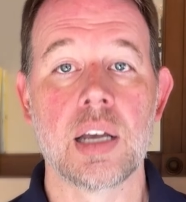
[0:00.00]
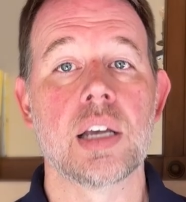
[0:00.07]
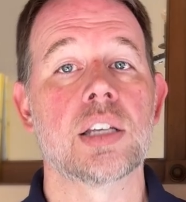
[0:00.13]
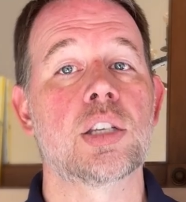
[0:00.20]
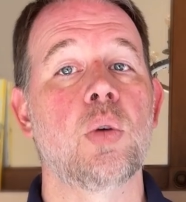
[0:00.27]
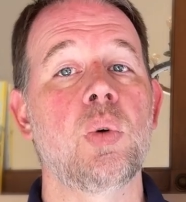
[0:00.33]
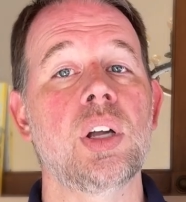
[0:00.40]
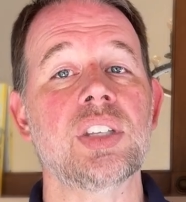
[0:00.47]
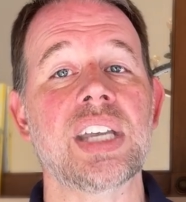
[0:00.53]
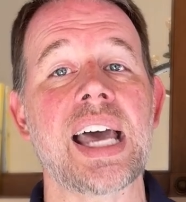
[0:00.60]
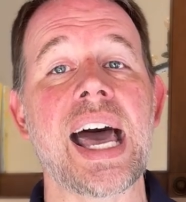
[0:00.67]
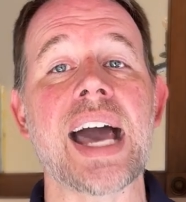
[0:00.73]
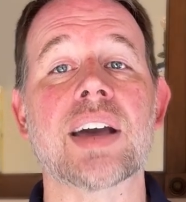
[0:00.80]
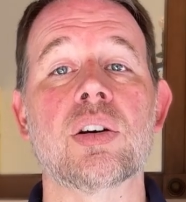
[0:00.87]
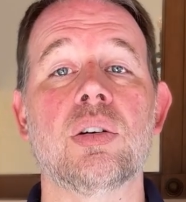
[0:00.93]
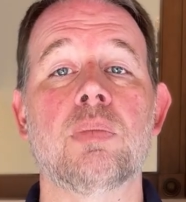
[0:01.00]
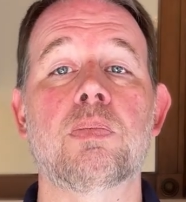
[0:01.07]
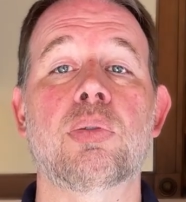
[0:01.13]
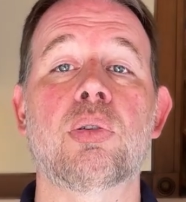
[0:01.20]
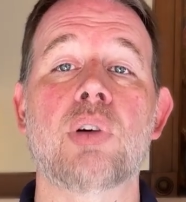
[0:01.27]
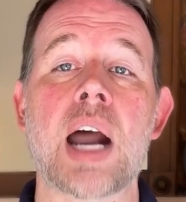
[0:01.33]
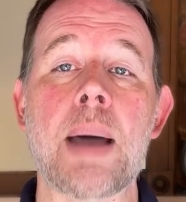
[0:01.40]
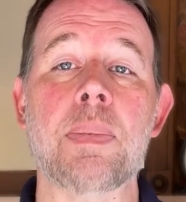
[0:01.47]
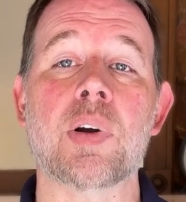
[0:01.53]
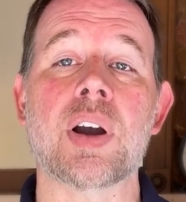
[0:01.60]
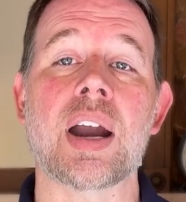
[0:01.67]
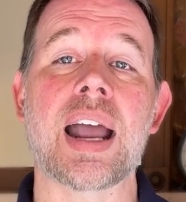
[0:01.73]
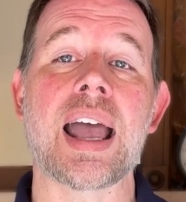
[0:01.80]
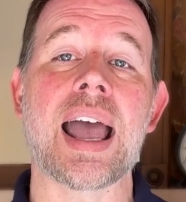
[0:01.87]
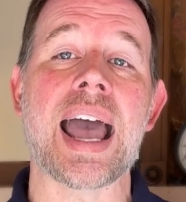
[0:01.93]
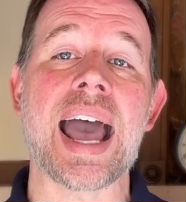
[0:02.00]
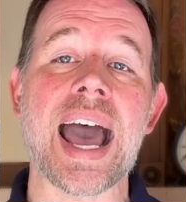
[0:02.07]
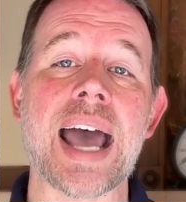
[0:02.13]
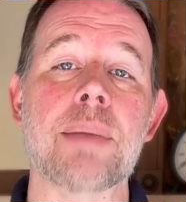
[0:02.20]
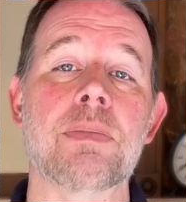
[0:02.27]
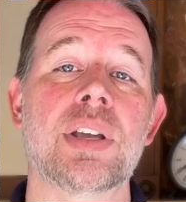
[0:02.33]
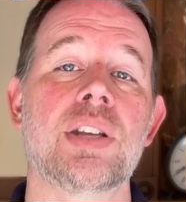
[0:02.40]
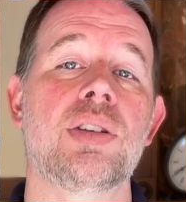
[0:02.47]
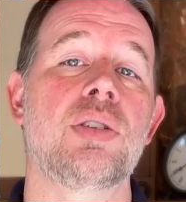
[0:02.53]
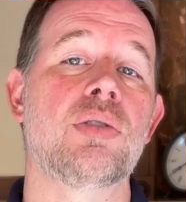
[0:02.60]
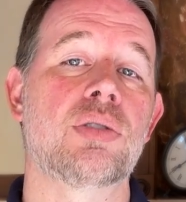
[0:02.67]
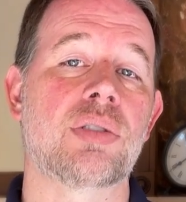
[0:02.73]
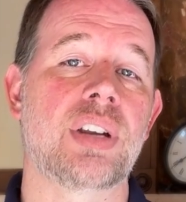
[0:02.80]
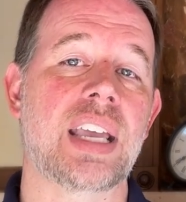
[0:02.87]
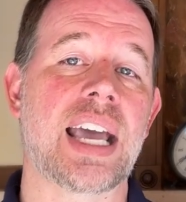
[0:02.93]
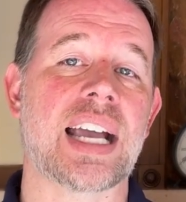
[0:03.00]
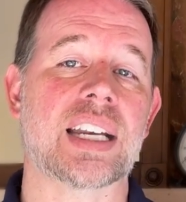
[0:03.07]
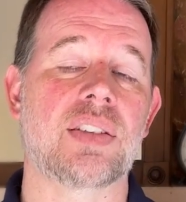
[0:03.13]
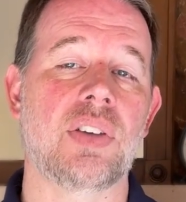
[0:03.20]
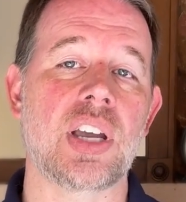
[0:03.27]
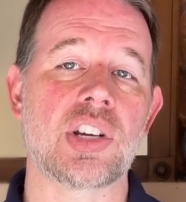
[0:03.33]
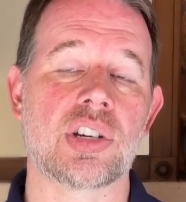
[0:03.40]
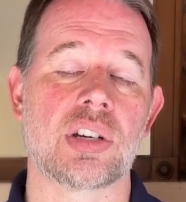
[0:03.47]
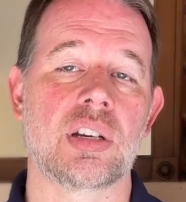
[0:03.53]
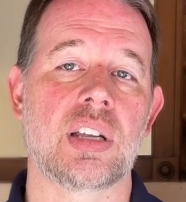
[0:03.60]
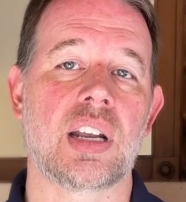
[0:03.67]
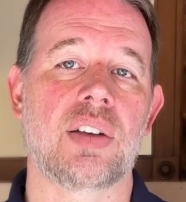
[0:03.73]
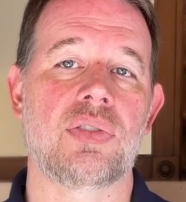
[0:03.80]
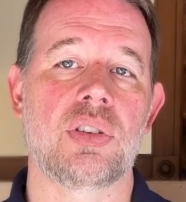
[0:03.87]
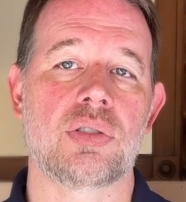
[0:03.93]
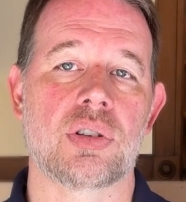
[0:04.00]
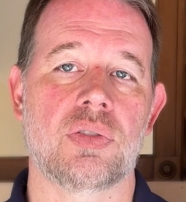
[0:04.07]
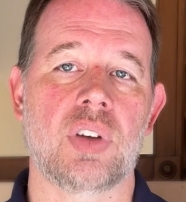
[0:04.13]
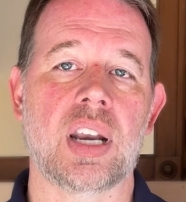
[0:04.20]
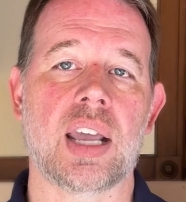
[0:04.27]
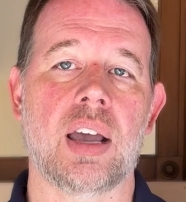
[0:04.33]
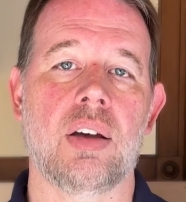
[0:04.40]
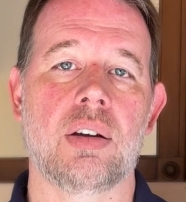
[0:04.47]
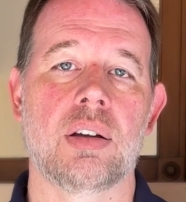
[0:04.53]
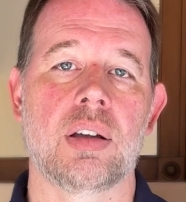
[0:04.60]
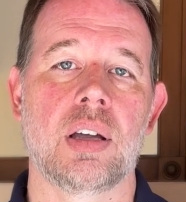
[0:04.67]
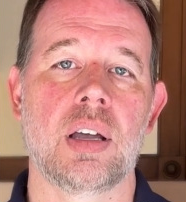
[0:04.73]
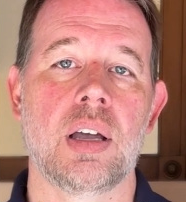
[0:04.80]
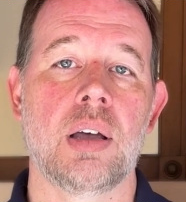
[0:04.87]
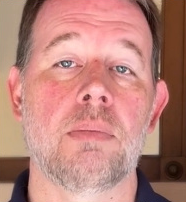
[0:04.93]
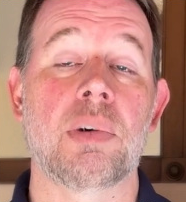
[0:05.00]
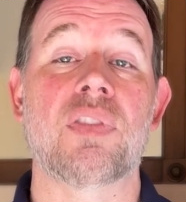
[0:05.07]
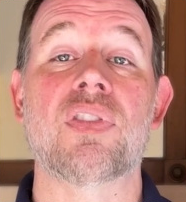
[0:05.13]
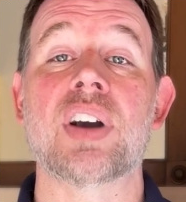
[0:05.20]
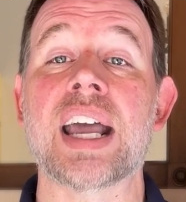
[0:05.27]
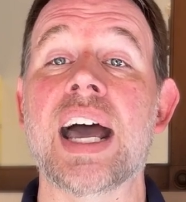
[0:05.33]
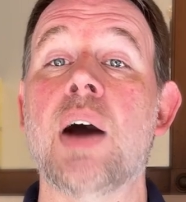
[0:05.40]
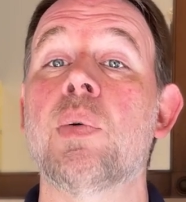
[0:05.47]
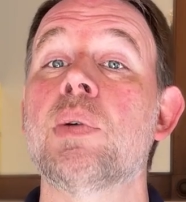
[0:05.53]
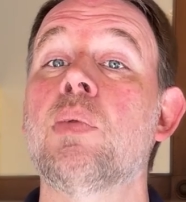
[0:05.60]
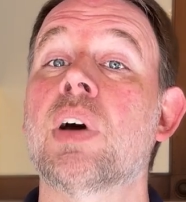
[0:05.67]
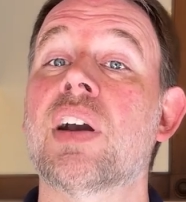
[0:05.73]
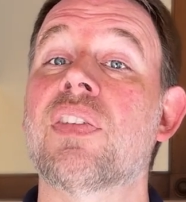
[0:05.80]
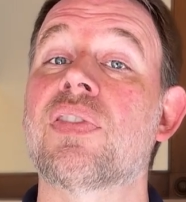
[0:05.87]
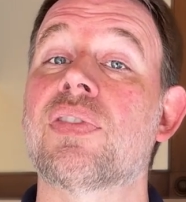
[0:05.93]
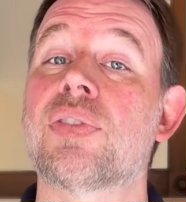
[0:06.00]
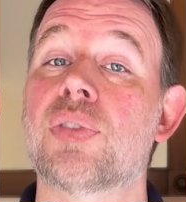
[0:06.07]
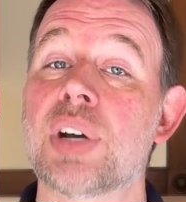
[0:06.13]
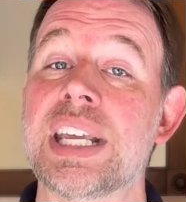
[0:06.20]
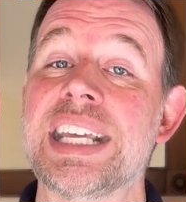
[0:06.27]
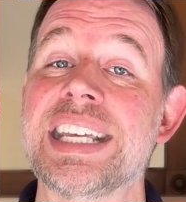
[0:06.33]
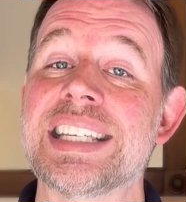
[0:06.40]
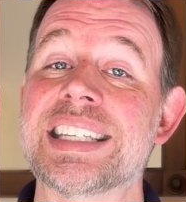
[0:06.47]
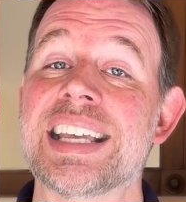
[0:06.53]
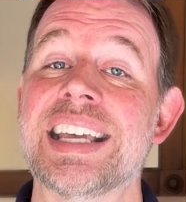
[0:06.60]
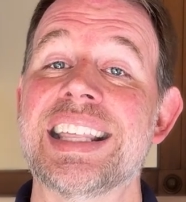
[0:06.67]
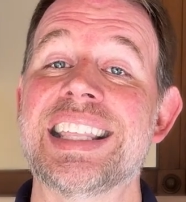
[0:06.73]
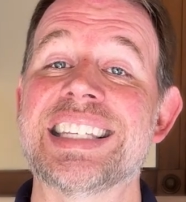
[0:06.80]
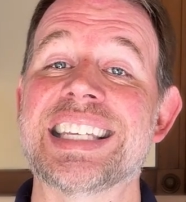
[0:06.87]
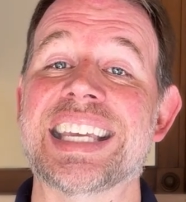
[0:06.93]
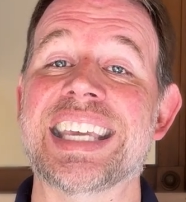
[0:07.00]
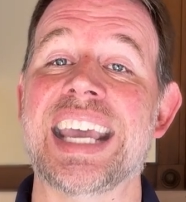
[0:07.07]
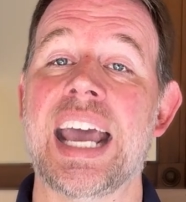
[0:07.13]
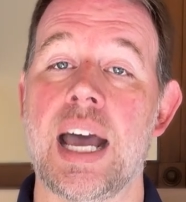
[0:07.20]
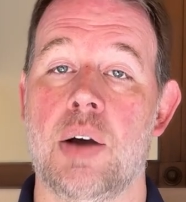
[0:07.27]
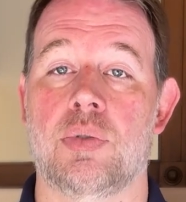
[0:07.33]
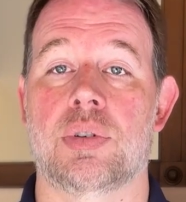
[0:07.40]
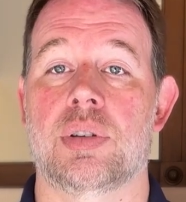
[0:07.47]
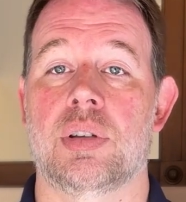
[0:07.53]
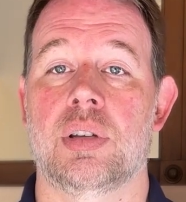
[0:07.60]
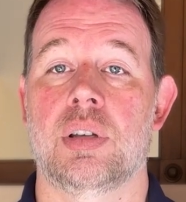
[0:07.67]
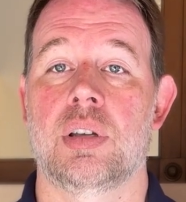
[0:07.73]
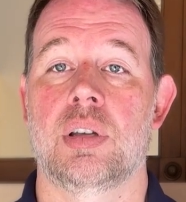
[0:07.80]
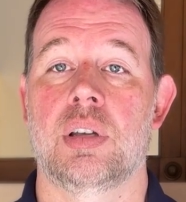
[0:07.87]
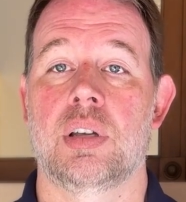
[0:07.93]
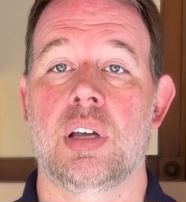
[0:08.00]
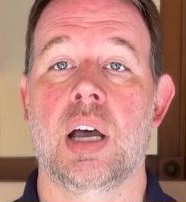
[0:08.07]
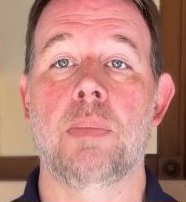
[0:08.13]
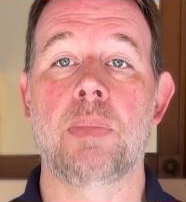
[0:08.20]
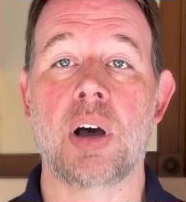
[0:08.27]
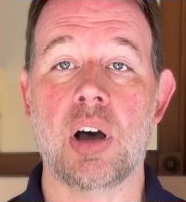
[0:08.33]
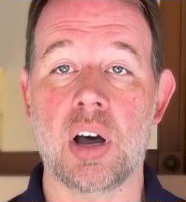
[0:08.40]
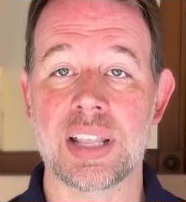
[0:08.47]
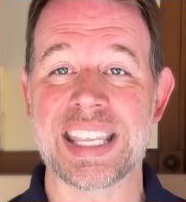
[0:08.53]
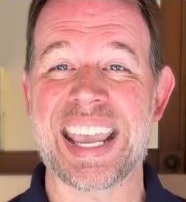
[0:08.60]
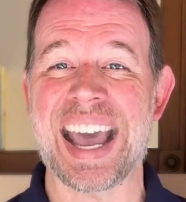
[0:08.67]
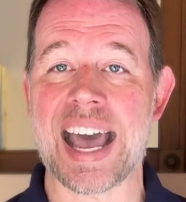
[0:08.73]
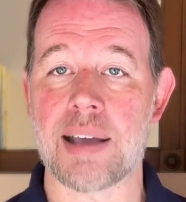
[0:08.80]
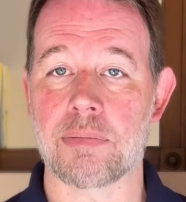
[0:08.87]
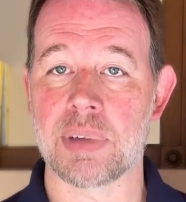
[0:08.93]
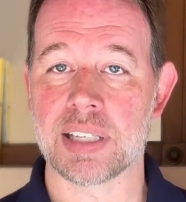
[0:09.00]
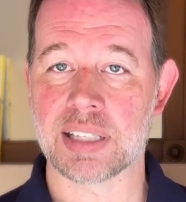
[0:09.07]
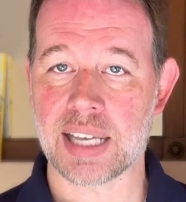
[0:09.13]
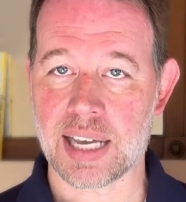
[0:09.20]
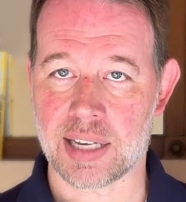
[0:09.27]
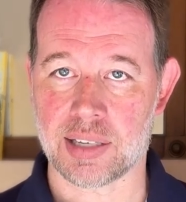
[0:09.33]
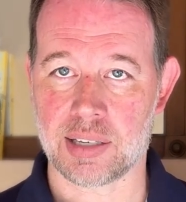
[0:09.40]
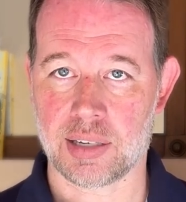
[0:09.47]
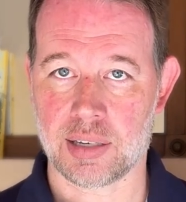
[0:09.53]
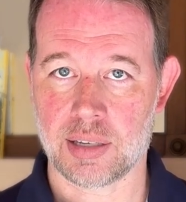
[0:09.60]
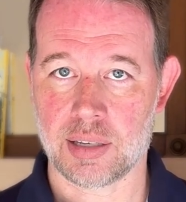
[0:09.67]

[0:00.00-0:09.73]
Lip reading: So we'll tackle proper admin user deactivation in a future video. But for now, we want to freeze this account upon the admin's exit.